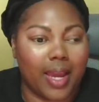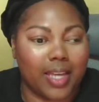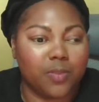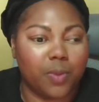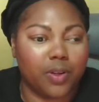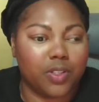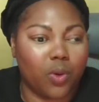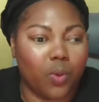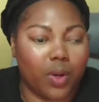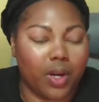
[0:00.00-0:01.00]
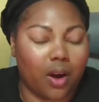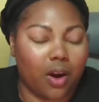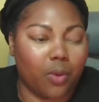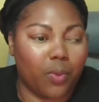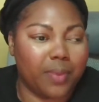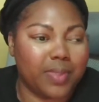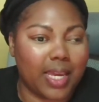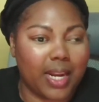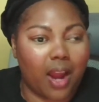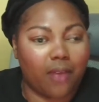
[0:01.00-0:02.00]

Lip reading: experts on our website,